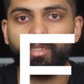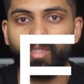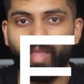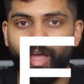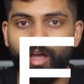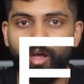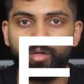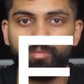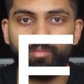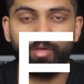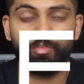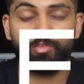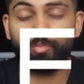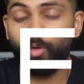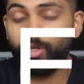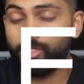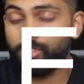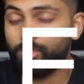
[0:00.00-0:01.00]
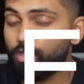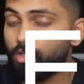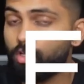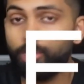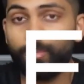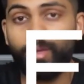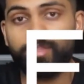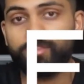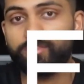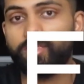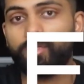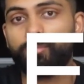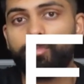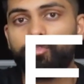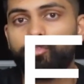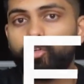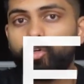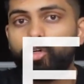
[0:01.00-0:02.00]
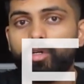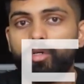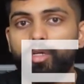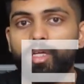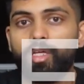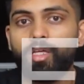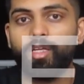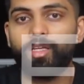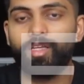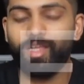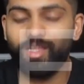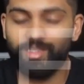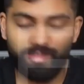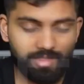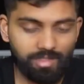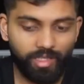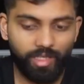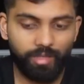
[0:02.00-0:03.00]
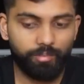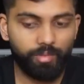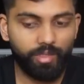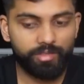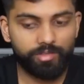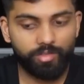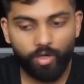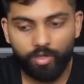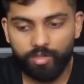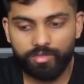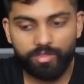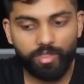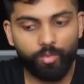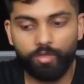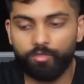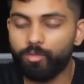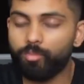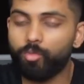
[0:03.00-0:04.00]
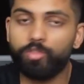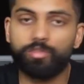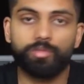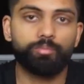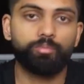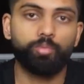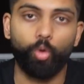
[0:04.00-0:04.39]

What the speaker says: Now, I've spoken a lot about sleep before, and sleep is honestly one of the most